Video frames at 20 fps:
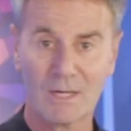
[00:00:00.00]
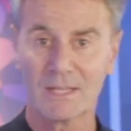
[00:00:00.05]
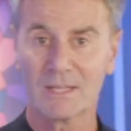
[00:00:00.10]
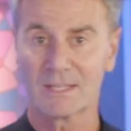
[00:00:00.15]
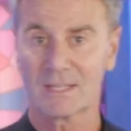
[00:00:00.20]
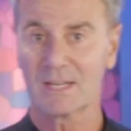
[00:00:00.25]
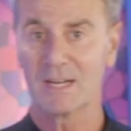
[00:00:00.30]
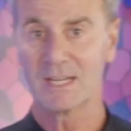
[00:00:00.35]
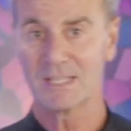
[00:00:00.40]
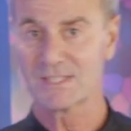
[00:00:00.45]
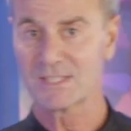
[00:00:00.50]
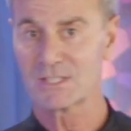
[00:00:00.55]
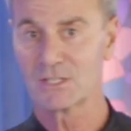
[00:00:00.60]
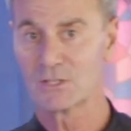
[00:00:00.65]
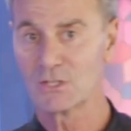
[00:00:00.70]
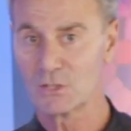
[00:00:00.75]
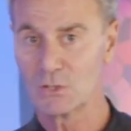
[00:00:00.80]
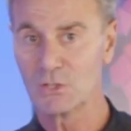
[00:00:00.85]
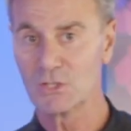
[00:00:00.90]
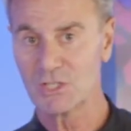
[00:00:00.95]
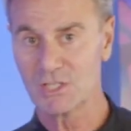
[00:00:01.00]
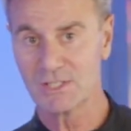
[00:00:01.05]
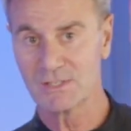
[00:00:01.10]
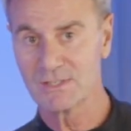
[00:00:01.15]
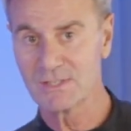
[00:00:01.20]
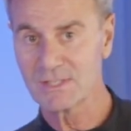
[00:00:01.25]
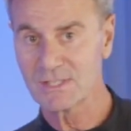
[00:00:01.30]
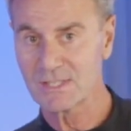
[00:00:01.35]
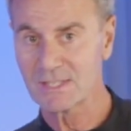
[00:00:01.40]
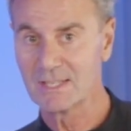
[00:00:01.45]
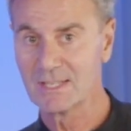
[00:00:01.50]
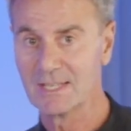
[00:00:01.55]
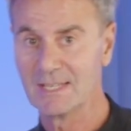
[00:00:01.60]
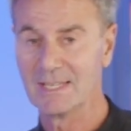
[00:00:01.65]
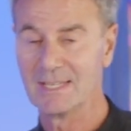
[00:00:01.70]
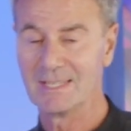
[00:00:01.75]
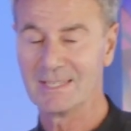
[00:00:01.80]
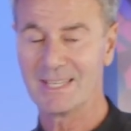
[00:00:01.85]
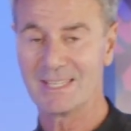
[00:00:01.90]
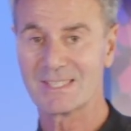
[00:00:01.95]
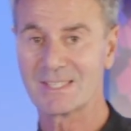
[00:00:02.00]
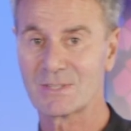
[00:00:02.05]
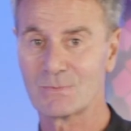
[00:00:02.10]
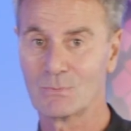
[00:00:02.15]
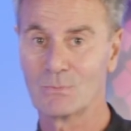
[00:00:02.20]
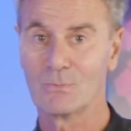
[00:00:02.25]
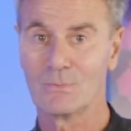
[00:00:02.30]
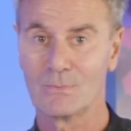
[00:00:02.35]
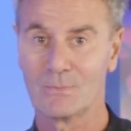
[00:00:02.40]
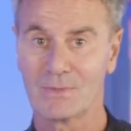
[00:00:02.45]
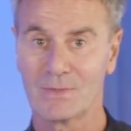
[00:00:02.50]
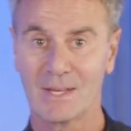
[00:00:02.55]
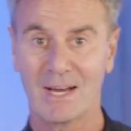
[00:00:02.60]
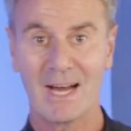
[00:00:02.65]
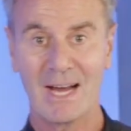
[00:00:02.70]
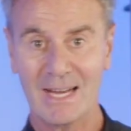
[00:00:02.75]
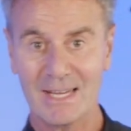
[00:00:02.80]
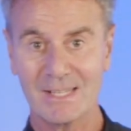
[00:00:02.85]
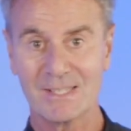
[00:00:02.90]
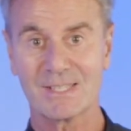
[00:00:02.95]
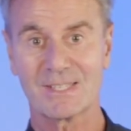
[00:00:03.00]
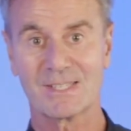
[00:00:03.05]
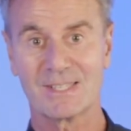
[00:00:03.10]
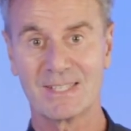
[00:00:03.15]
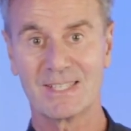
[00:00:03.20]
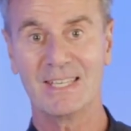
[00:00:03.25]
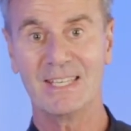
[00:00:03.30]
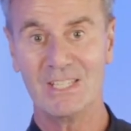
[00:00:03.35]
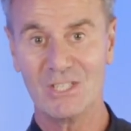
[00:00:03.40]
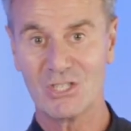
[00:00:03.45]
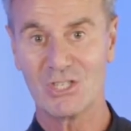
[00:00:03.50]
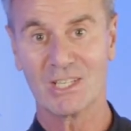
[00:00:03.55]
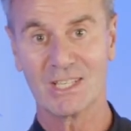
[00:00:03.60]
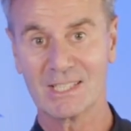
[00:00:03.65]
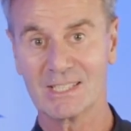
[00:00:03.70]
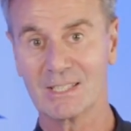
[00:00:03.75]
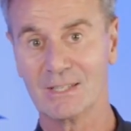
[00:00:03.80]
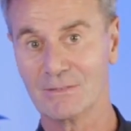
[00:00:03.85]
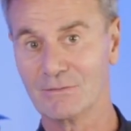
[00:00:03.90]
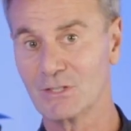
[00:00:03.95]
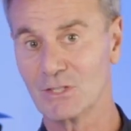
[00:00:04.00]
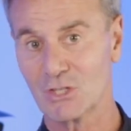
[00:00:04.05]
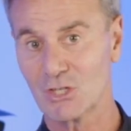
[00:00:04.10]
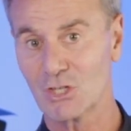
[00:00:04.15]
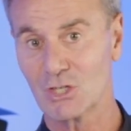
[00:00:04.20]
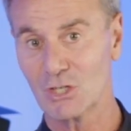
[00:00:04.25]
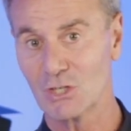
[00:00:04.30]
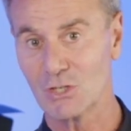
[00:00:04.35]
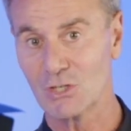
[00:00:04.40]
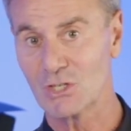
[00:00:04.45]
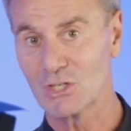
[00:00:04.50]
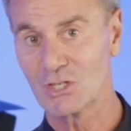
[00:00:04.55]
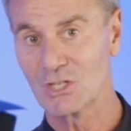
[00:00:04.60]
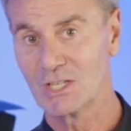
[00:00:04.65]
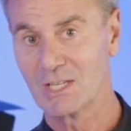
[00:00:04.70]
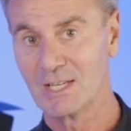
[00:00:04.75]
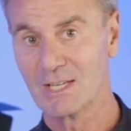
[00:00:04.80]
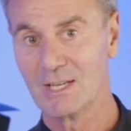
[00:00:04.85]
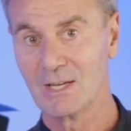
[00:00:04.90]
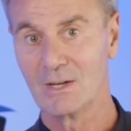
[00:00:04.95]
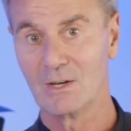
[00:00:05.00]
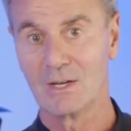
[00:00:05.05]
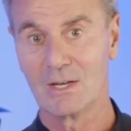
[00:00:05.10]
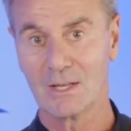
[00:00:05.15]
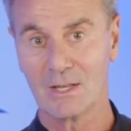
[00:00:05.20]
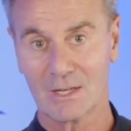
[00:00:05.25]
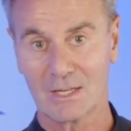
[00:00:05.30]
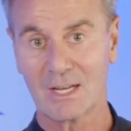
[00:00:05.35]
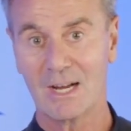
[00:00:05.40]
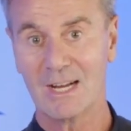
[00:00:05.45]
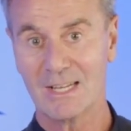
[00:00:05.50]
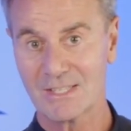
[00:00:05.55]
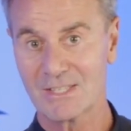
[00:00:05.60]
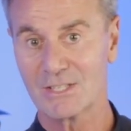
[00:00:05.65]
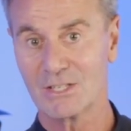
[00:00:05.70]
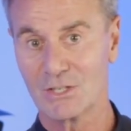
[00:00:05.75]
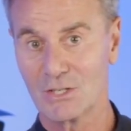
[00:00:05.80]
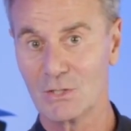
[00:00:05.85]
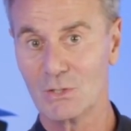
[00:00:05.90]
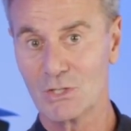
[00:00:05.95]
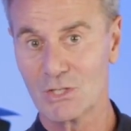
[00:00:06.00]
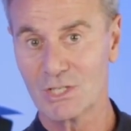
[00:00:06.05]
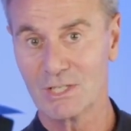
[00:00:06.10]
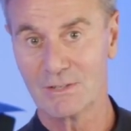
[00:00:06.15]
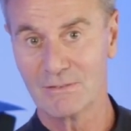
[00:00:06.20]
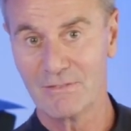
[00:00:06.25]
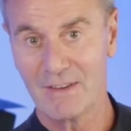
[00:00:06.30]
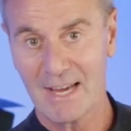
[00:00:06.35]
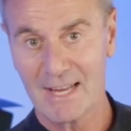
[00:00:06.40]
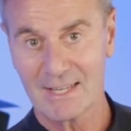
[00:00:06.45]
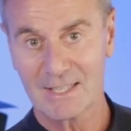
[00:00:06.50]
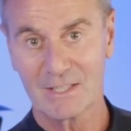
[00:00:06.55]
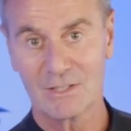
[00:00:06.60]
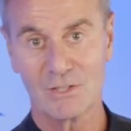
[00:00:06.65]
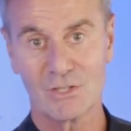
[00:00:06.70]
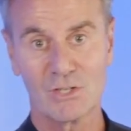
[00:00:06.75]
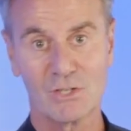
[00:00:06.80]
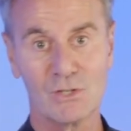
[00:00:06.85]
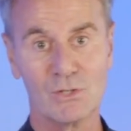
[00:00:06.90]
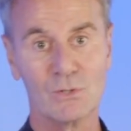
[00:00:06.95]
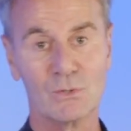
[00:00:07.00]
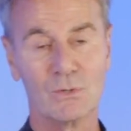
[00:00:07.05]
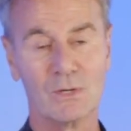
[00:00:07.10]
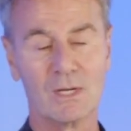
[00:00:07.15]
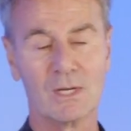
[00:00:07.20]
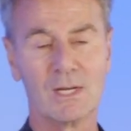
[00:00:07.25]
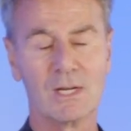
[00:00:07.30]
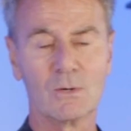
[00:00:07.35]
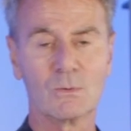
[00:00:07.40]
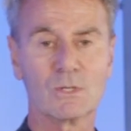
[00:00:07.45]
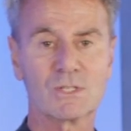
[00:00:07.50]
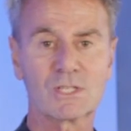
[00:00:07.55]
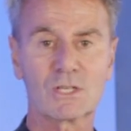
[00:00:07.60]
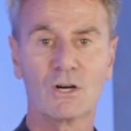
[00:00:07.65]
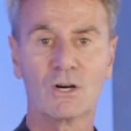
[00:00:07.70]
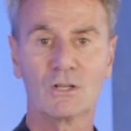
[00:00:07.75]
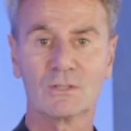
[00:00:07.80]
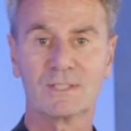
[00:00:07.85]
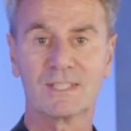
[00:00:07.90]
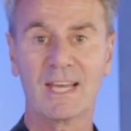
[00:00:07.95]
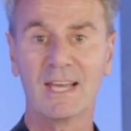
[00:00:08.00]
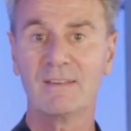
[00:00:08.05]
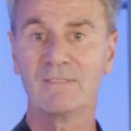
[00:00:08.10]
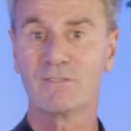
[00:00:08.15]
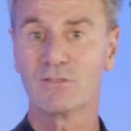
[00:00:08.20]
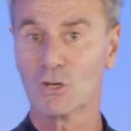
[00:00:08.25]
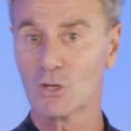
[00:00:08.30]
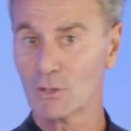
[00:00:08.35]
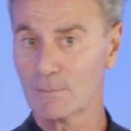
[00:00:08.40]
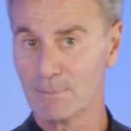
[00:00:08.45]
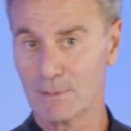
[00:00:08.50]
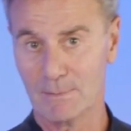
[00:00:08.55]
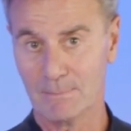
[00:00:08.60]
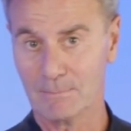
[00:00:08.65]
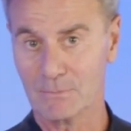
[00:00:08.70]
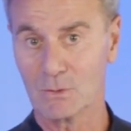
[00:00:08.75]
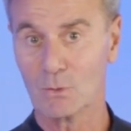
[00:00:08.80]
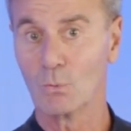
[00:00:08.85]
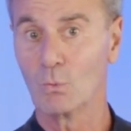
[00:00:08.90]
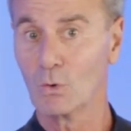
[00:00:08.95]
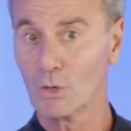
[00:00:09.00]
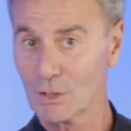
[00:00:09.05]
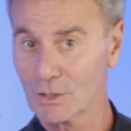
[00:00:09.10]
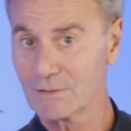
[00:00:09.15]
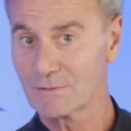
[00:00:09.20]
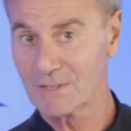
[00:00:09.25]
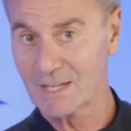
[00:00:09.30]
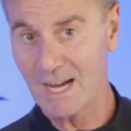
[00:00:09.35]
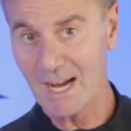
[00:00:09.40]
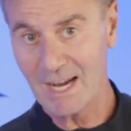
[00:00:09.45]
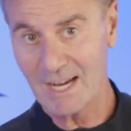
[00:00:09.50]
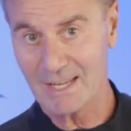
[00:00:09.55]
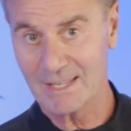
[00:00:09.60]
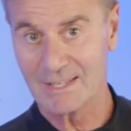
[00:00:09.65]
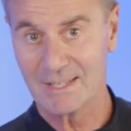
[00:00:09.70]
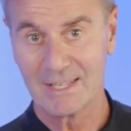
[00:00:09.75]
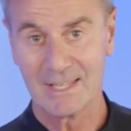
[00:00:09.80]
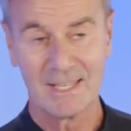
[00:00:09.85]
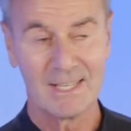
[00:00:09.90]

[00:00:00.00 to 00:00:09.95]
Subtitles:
of the constitutions, that's the highest teaching of the church, a constitution of Vatican II, was called De Verbum, the Word of God.